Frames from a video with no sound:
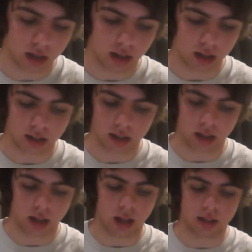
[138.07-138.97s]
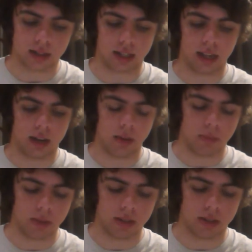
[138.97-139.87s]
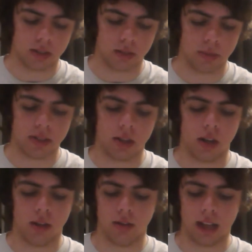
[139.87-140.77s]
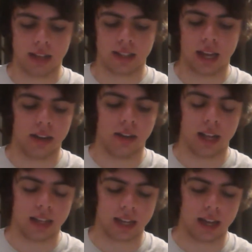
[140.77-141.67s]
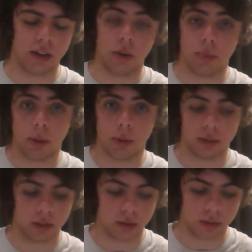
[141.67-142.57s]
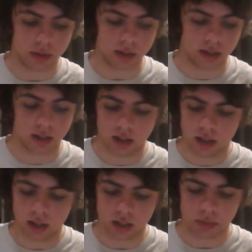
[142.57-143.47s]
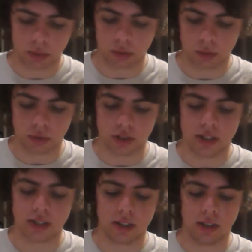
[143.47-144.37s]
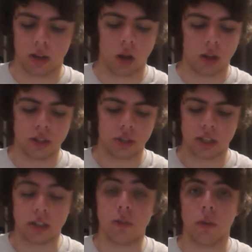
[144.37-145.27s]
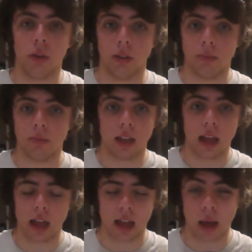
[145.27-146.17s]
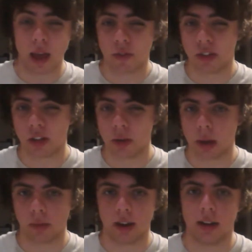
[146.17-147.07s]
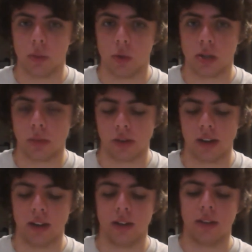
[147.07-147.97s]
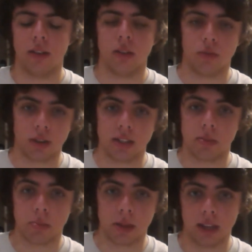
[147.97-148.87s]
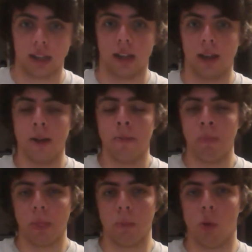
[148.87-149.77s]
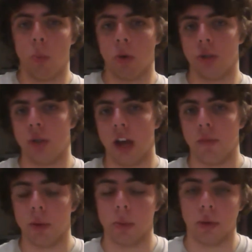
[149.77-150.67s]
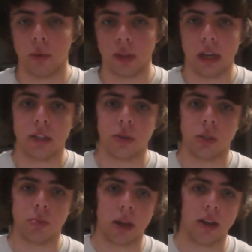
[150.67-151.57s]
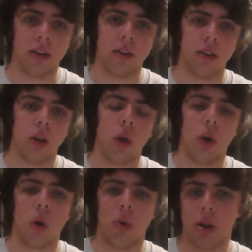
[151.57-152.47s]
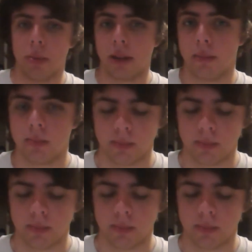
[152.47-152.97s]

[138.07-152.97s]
like hunter killer missile, las cannon on both of those, and smoke launchers, and it's full. Everything that could be upgraded was upgraded, the reason being, the more points you have per model, the less you spend on a whole army.